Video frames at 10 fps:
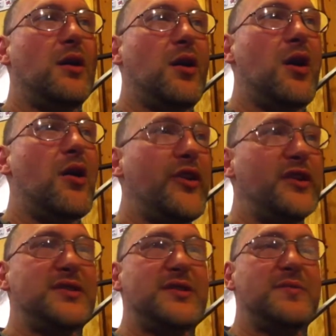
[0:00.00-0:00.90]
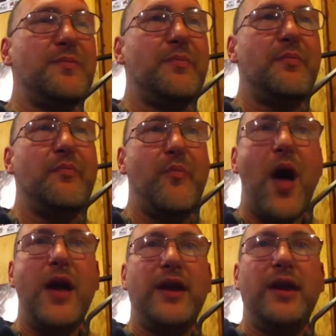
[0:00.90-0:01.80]
all this
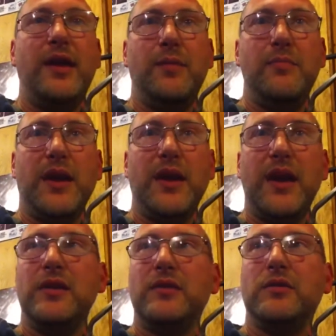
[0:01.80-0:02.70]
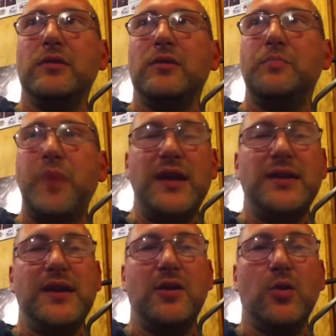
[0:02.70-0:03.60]
body mechanical
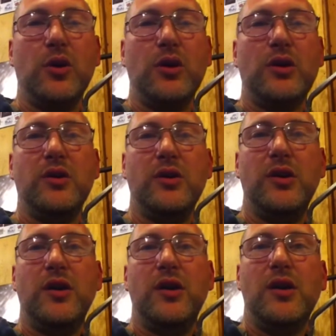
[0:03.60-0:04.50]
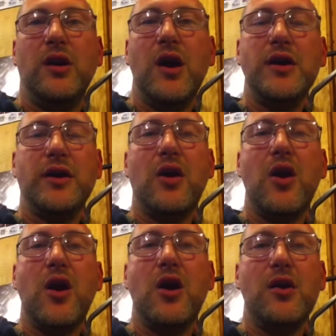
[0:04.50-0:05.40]
painting work on a
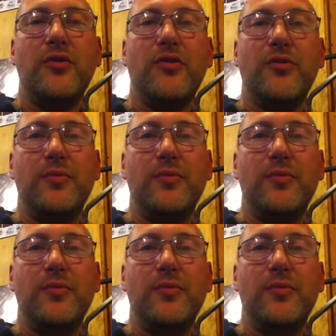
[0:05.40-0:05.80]
car